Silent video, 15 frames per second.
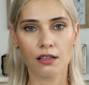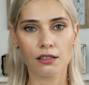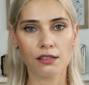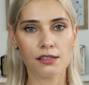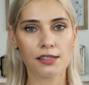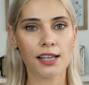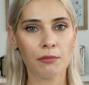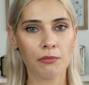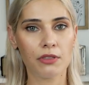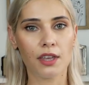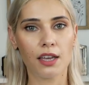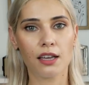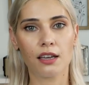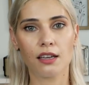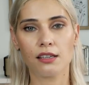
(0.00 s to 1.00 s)
The same
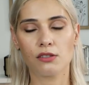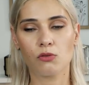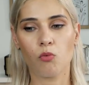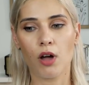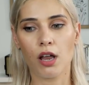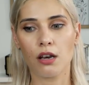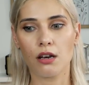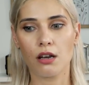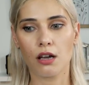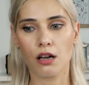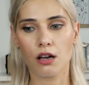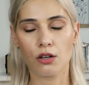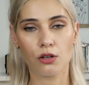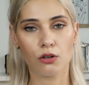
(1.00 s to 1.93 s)
thing is when uh,